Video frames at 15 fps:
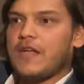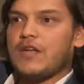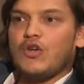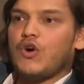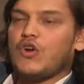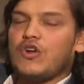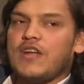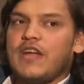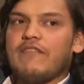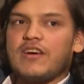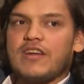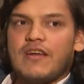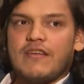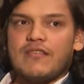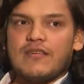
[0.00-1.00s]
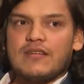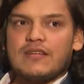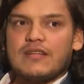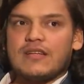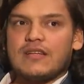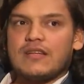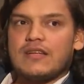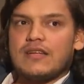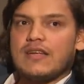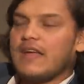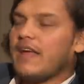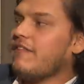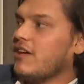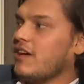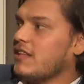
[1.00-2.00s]
No, in no, never. Billboards and all?
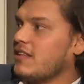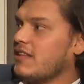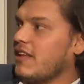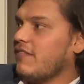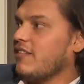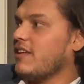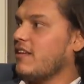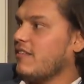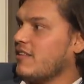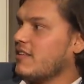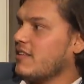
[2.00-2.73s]
Never. Yeah, never, I, never.